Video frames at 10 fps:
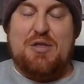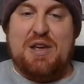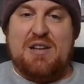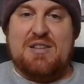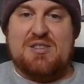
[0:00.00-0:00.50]
I
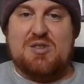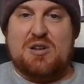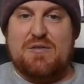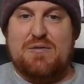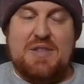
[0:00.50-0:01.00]
think this
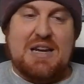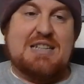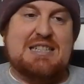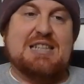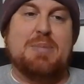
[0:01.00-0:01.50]
sort of uh,
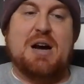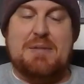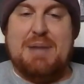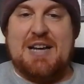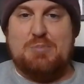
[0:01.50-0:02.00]
the idea
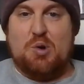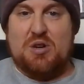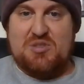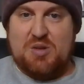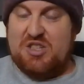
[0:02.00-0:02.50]
behind
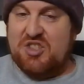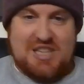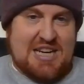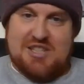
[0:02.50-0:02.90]
Passport is really just to